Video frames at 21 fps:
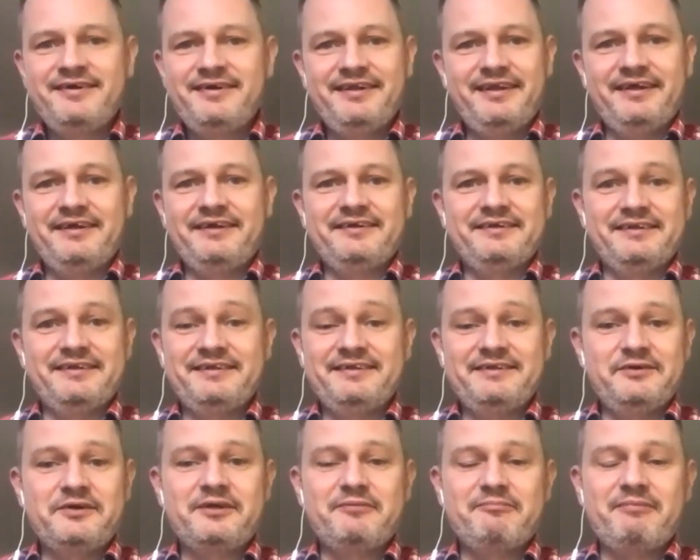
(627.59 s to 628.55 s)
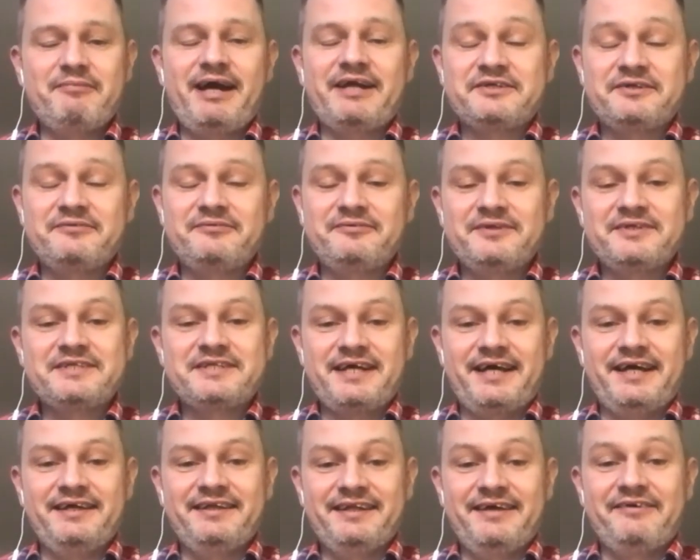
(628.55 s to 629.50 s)
like, and you can imagine the
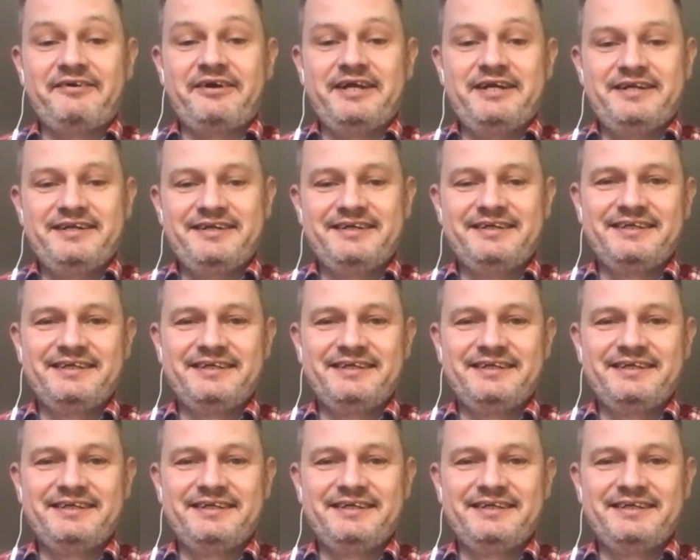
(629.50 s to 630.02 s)
state they're in.